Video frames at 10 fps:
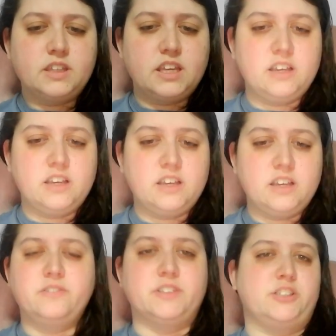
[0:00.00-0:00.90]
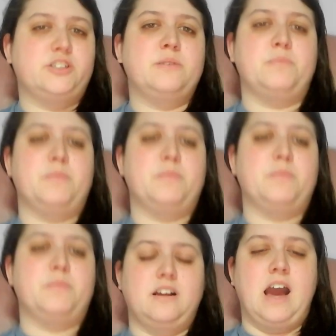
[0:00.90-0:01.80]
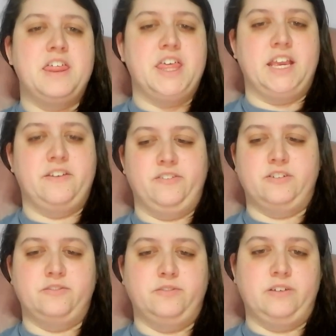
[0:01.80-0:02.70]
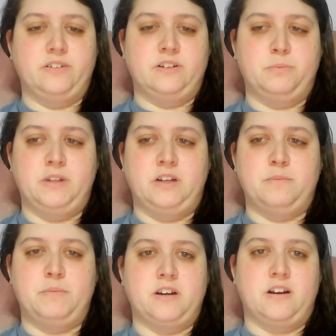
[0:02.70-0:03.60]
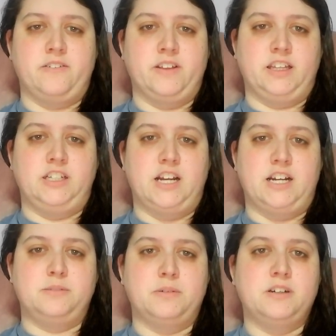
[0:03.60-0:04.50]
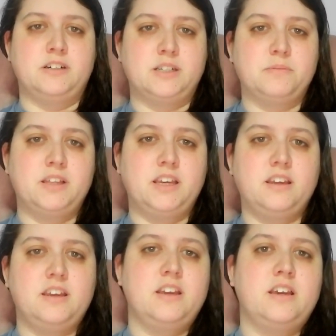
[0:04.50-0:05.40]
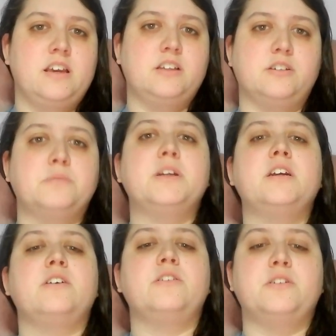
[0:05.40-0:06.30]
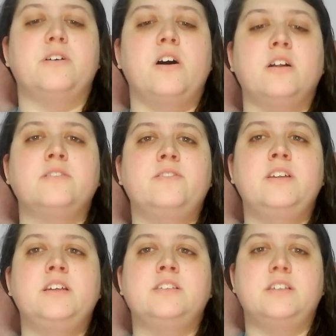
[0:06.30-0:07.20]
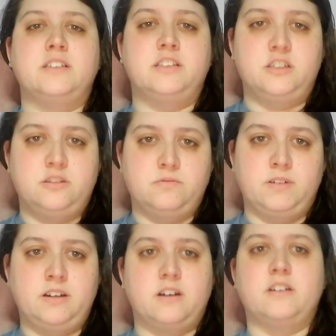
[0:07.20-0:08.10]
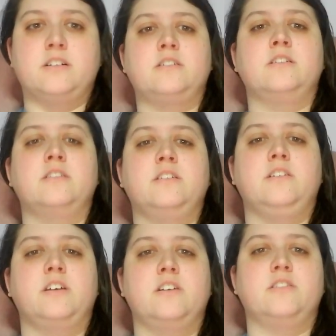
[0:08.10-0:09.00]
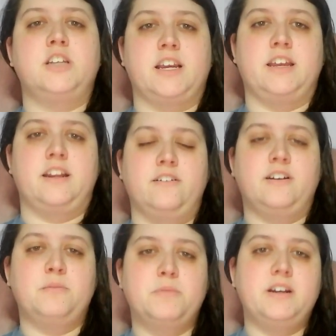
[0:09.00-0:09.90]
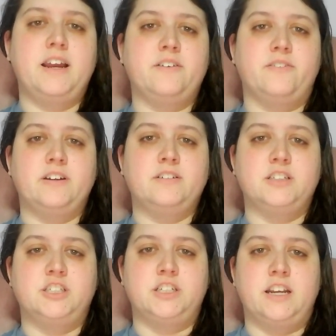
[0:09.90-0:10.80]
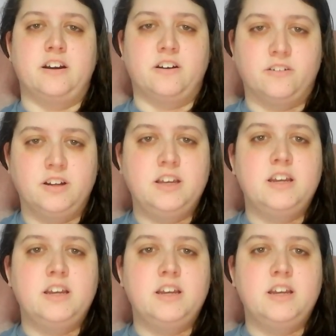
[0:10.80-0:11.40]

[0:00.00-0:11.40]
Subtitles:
it was a beautiful trip, but I think we would have been better off at like Jasper or something. So I'm gonna go through all of these. It's just one article. You could go check it out. Number 9, Rio de Janeiro.